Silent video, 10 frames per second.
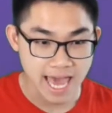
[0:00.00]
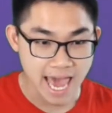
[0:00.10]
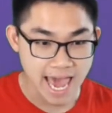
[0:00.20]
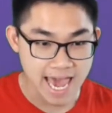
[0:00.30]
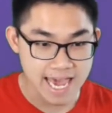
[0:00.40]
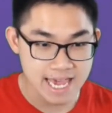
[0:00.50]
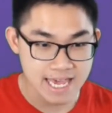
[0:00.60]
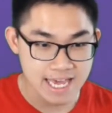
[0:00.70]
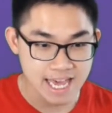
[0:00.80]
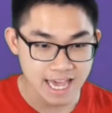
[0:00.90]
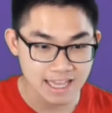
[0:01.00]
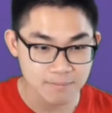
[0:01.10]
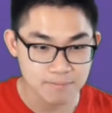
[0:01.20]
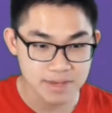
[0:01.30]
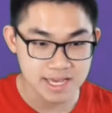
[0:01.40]
A and
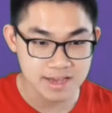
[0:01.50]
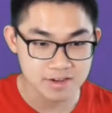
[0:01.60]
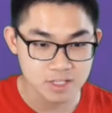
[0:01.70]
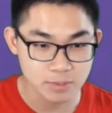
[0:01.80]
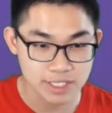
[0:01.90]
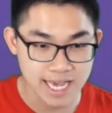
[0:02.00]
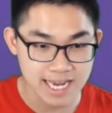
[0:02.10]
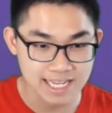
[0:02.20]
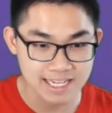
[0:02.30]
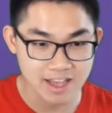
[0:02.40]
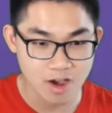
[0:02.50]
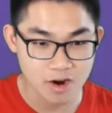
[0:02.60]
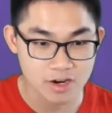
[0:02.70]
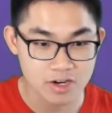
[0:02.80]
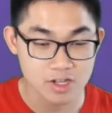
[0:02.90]
then B here. So pretend that there
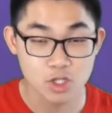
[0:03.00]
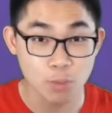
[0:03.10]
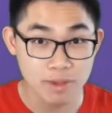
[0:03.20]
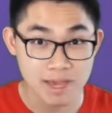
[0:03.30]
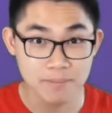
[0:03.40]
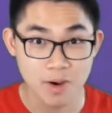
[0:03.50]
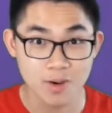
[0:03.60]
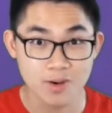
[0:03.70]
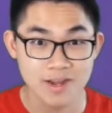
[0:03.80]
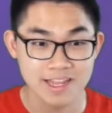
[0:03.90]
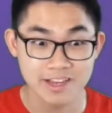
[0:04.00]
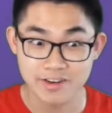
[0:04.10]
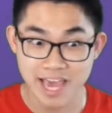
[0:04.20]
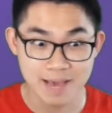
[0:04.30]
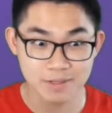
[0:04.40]
are two people, their
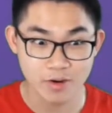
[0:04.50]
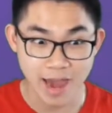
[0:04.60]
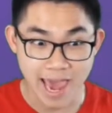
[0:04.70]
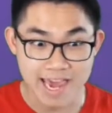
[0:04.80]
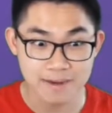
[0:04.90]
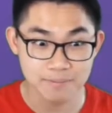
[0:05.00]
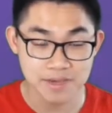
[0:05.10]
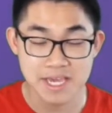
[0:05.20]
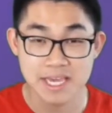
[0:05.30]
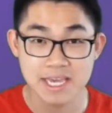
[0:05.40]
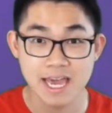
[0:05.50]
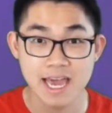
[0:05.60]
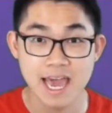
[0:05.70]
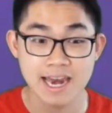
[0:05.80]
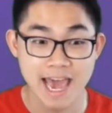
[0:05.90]
names are A and B,
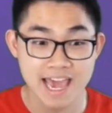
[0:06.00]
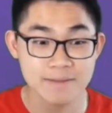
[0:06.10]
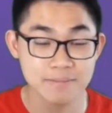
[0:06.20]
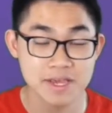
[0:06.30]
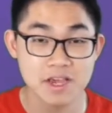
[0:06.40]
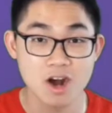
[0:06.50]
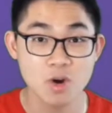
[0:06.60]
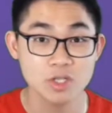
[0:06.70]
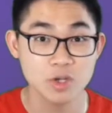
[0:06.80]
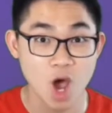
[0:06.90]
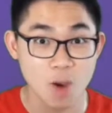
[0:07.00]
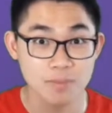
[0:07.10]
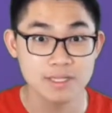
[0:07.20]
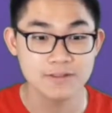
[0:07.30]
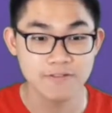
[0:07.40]
and A and B are going to help
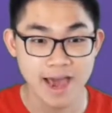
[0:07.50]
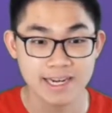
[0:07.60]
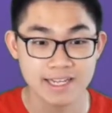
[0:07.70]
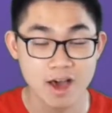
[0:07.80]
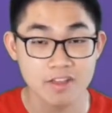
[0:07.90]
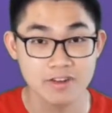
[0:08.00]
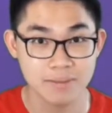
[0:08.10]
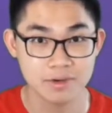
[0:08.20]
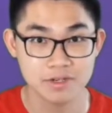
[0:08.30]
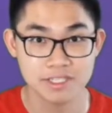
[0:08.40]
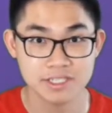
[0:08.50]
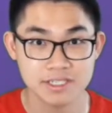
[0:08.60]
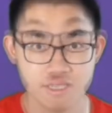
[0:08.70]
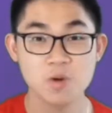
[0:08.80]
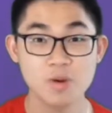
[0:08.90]
us find the other numbers.
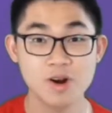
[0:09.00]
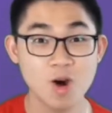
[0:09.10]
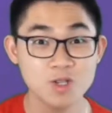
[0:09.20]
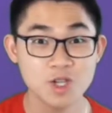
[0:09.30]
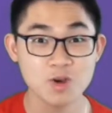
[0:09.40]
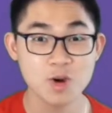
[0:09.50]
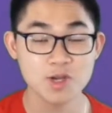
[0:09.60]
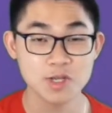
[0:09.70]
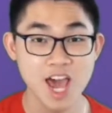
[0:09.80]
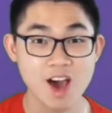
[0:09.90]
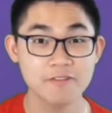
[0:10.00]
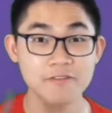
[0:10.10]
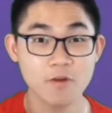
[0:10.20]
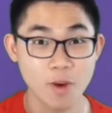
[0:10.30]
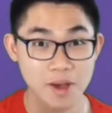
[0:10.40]
We're also going to have
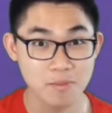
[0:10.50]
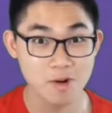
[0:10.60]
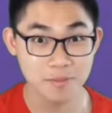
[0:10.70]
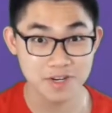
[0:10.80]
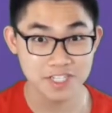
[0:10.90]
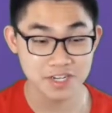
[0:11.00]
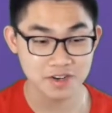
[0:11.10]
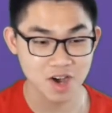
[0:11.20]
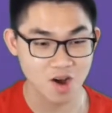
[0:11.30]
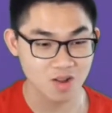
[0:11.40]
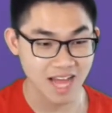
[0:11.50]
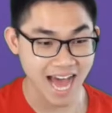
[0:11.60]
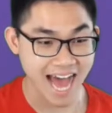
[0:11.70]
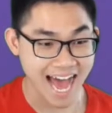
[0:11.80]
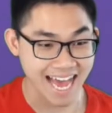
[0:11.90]
one more person called
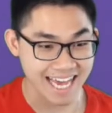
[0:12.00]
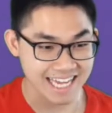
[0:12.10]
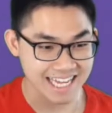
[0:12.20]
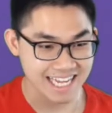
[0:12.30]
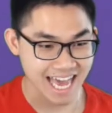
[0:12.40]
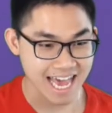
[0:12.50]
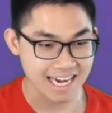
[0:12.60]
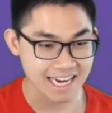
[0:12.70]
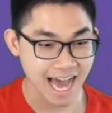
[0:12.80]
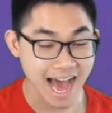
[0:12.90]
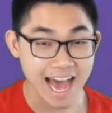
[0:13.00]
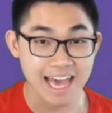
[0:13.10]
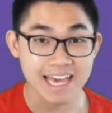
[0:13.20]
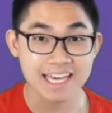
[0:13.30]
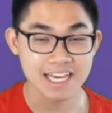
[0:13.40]
I, and
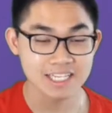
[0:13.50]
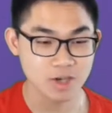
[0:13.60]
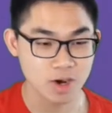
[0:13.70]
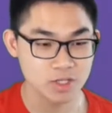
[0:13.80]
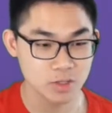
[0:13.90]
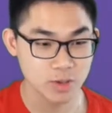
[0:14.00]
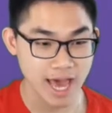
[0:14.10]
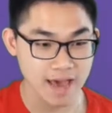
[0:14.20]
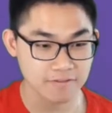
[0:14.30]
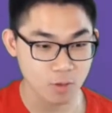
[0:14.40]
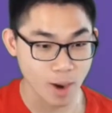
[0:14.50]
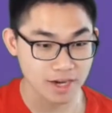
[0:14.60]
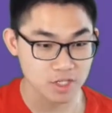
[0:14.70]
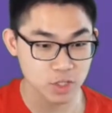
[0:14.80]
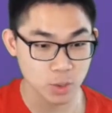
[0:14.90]
I is going to have
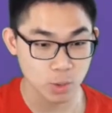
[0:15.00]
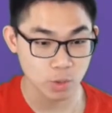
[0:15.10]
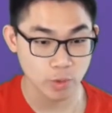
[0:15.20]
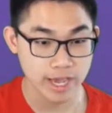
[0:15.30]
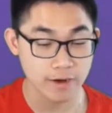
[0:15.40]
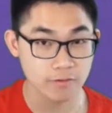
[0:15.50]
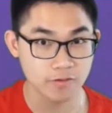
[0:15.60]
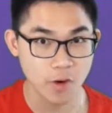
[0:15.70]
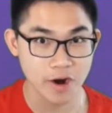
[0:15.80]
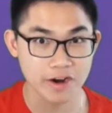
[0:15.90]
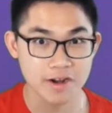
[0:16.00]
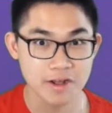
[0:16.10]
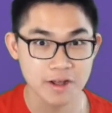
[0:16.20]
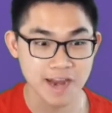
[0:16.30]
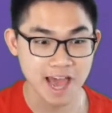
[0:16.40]
1, 2, 3, and 4.
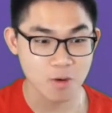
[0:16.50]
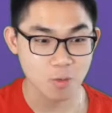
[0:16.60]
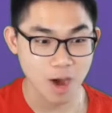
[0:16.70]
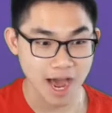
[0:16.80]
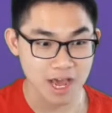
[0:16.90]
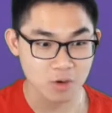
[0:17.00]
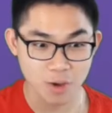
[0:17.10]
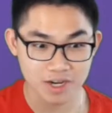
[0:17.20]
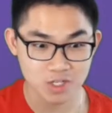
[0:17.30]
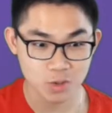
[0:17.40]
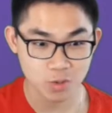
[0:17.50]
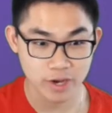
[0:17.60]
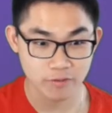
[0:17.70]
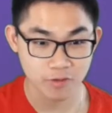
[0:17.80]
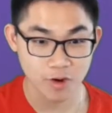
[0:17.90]
Now, why 1, 2, 3,
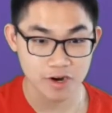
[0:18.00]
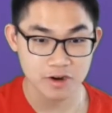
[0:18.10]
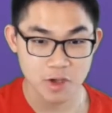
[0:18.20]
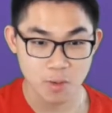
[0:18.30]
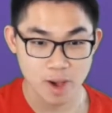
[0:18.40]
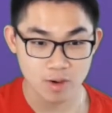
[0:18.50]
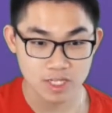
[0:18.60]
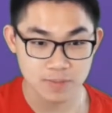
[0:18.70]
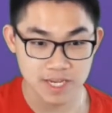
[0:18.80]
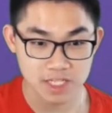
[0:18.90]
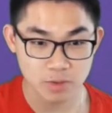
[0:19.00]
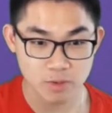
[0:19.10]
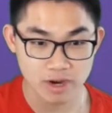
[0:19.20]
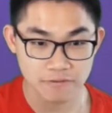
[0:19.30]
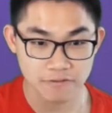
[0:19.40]
and 4? Well, it's because we
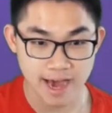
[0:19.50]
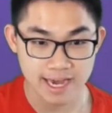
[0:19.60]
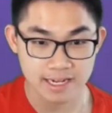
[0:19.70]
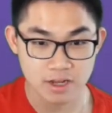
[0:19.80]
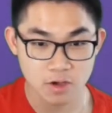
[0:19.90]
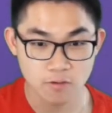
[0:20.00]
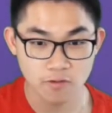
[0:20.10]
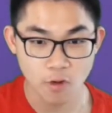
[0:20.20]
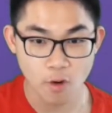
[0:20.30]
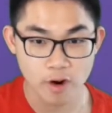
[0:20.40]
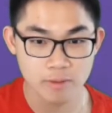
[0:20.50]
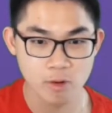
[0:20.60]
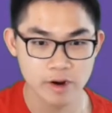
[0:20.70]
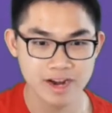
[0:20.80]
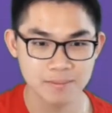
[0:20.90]
want to find 4
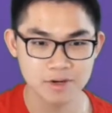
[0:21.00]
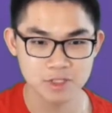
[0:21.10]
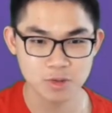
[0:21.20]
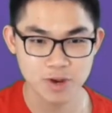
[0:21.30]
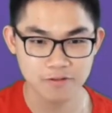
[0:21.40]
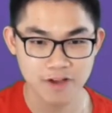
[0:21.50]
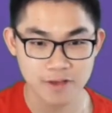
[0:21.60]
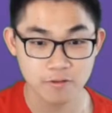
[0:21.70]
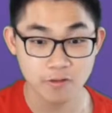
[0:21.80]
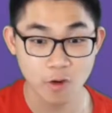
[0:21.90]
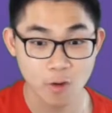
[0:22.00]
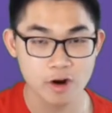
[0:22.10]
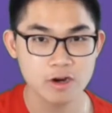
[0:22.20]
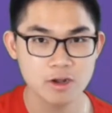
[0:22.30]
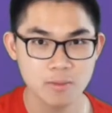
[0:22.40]
more numbers. We want to find
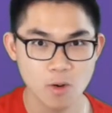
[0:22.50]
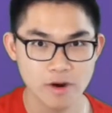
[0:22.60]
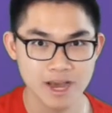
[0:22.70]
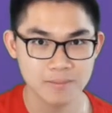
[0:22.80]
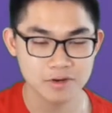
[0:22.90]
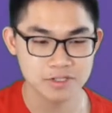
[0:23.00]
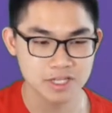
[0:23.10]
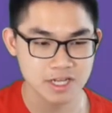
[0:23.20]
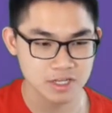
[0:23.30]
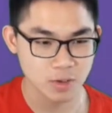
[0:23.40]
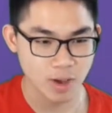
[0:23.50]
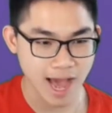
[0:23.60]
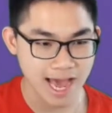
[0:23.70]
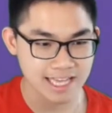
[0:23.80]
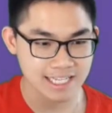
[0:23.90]
4 more numbers. So
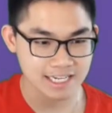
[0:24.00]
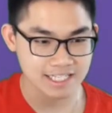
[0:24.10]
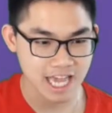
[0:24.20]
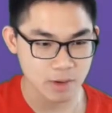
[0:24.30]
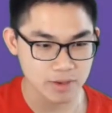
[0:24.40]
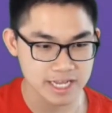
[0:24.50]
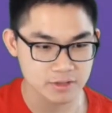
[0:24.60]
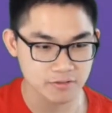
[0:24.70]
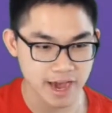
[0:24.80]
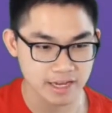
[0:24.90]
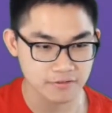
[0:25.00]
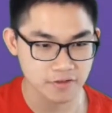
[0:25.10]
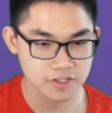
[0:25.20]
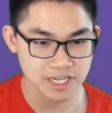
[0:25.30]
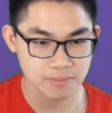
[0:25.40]
I is going to say we need to find the
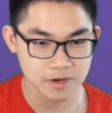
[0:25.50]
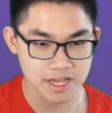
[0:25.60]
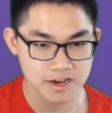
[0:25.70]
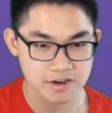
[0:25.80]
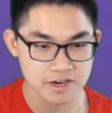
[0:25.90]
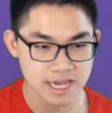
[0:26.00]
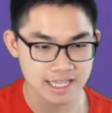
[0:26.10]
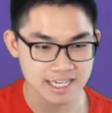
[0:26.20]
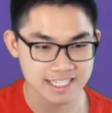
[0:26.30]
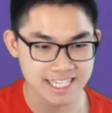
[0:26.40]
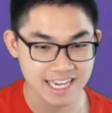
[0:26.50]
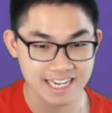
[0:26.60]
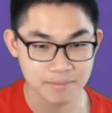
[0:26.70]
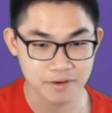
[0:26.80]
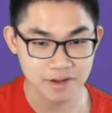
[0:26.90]
first number here, then the second
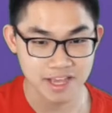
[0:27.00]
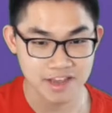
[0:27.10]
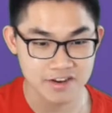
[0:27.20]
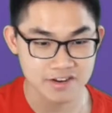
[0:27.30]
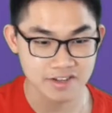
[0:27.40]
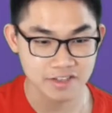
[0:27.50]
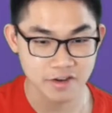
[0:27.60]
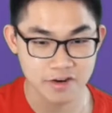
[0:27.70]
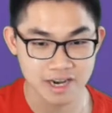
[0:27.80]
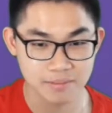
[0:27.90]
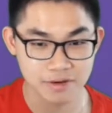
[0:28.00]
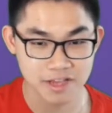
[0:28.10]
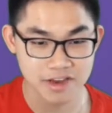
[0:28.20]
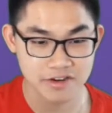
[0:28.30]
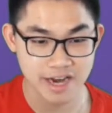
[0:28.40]
number here, the third number
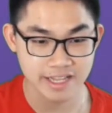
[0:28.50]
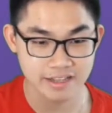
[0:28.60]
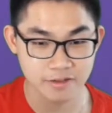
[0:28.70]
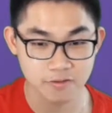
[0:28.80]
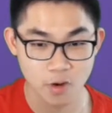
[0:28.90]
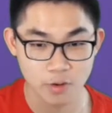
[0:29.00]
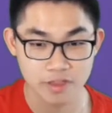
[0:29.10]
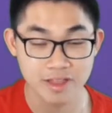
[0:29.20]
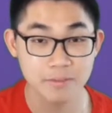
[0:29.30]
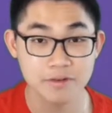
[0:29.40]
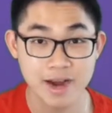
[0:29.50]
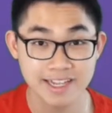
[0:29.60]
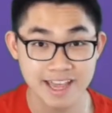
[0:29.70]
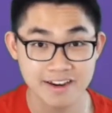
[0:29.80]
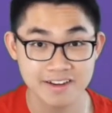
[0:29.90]
here, and then the fourth number
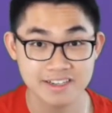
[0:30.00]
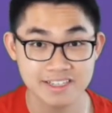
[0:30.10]
right there.